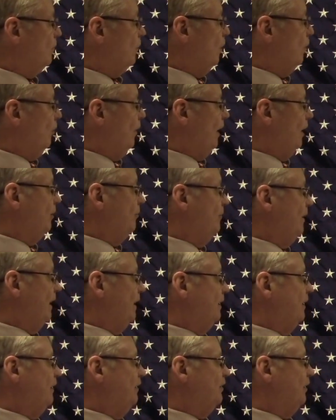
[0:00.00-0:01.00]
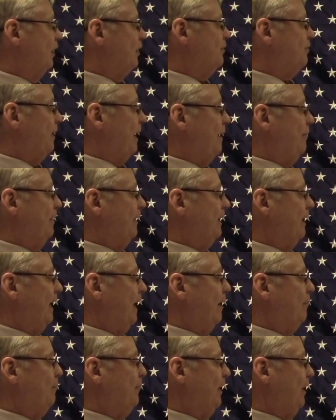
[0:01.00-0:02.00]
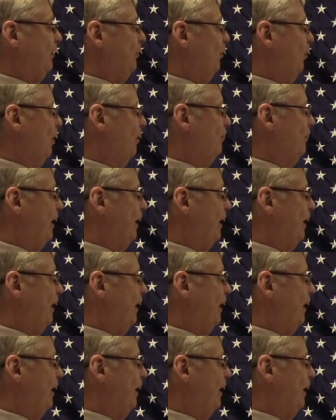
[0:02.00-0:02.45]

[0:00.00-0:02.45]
While admittedly such payment cannot be ignored